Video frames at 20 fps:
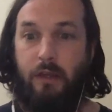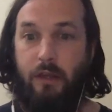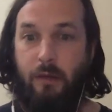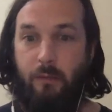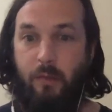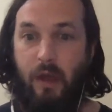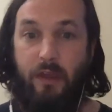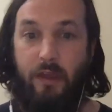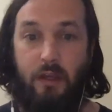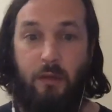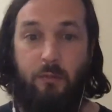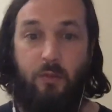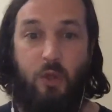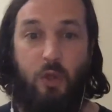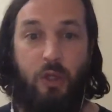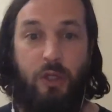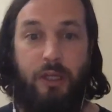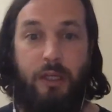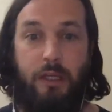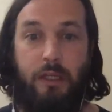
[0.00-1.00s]
by the
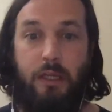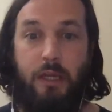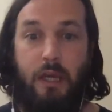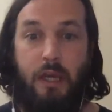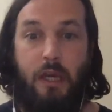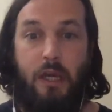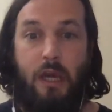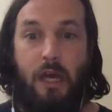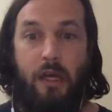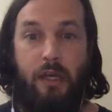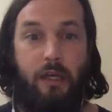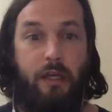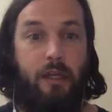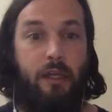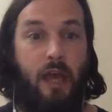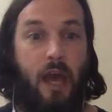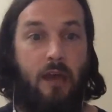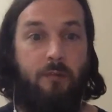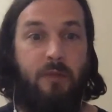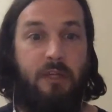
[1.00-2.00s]
community.
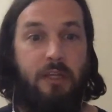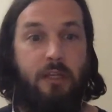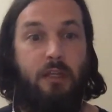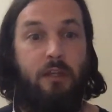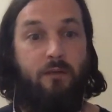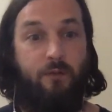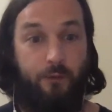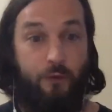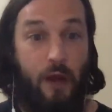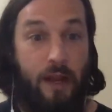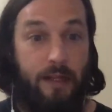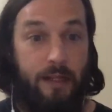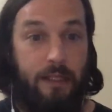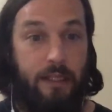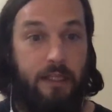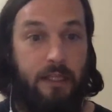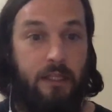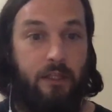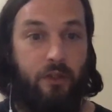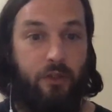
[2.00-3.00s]
I mean,
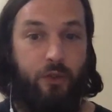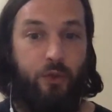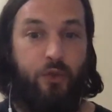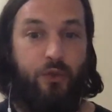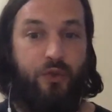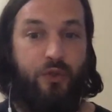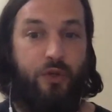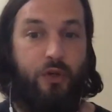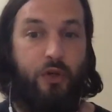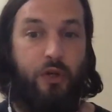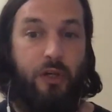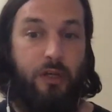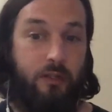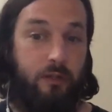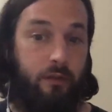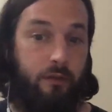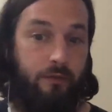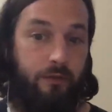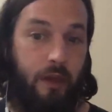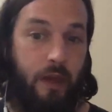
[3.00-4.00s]
friendly user
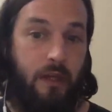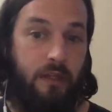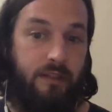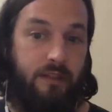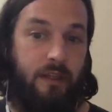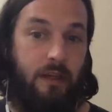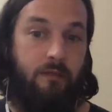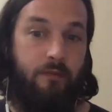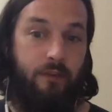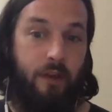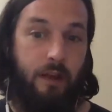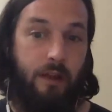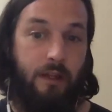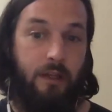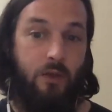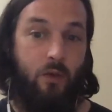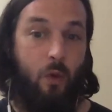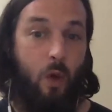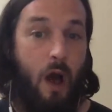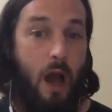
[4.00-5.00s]
interface and friendly
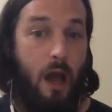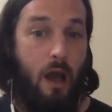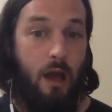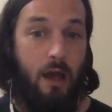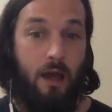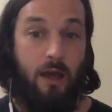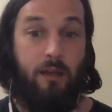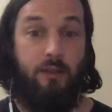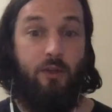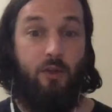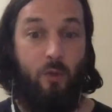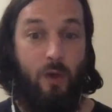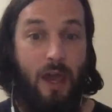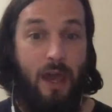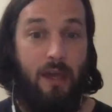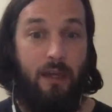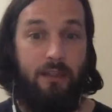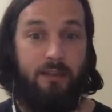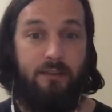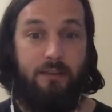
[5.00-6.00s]
UI,
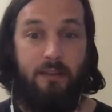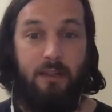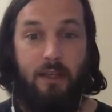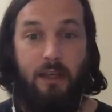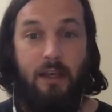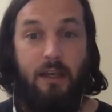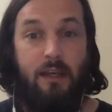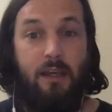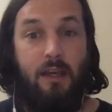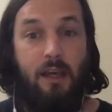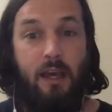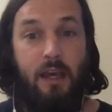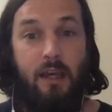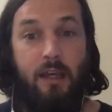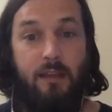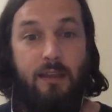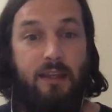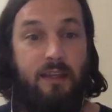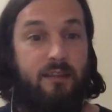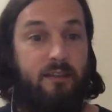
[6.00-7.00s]
UX.
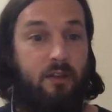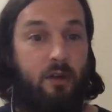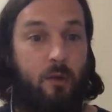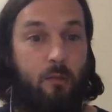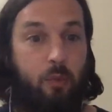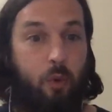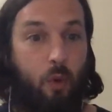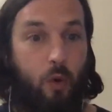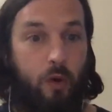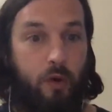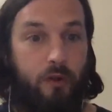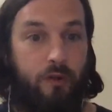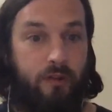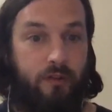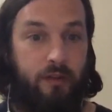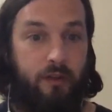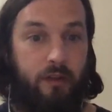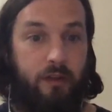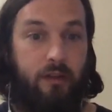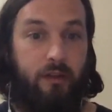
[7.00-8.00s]
These are important
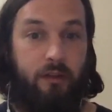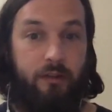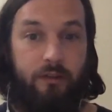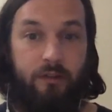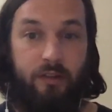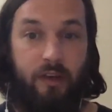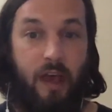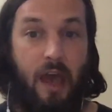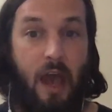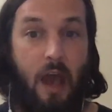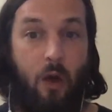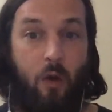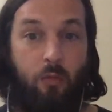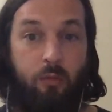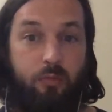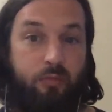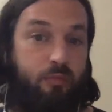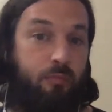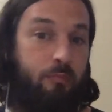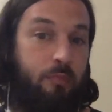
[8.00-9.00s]
to help
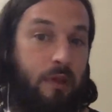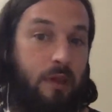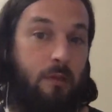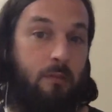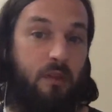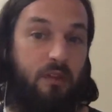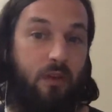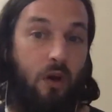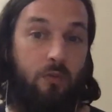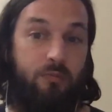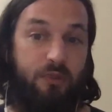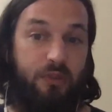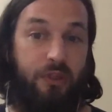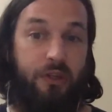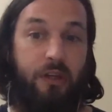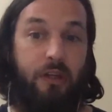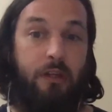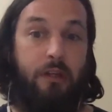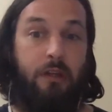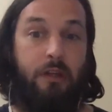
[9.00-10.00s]
Beam adoption
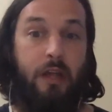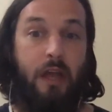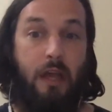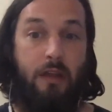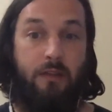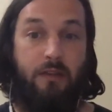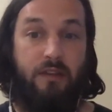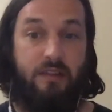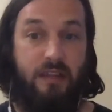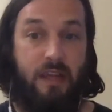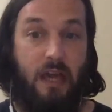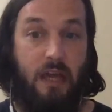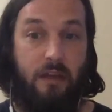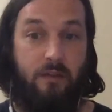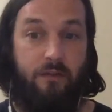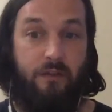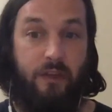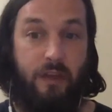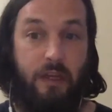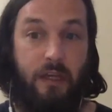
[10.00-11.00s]
and this kind of
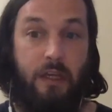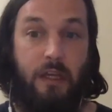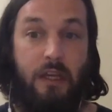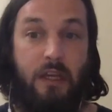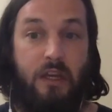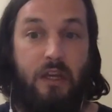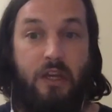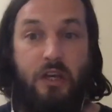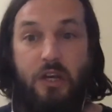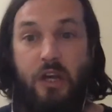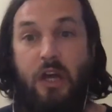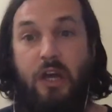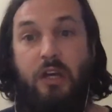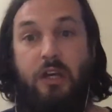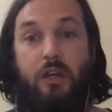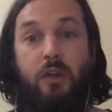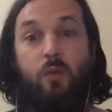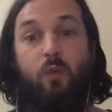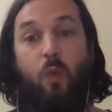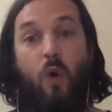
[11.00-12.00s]
thing.
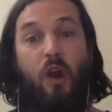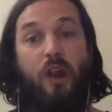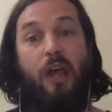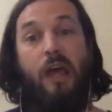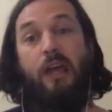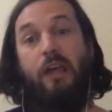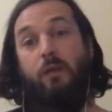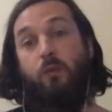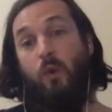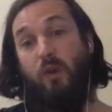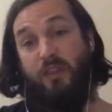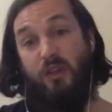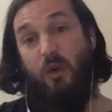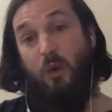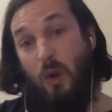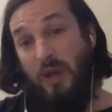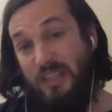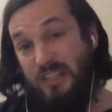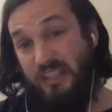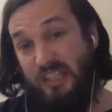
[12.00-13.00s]
What the
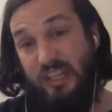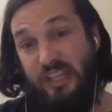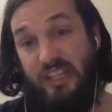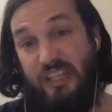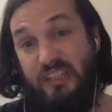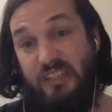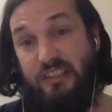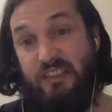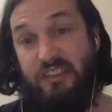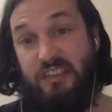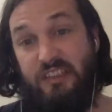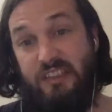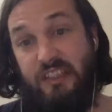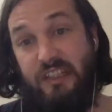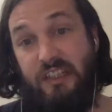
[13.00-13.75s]
question is